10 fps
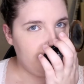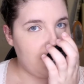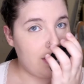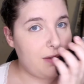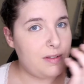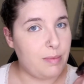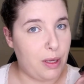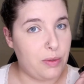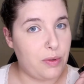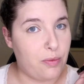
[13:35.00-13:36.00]
This stuff
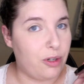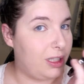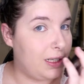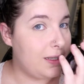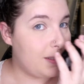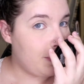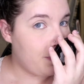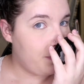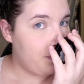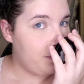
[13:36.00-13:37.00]
smells really nice.
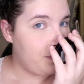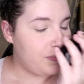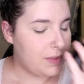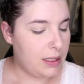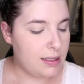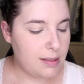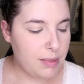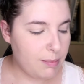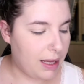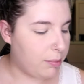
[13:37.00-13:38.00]
That's
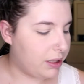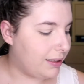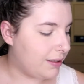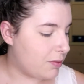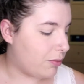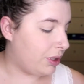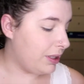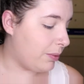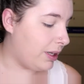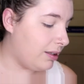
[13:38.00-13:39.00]
something Maybelline does
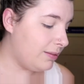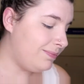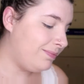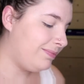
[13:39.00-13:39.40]
really well.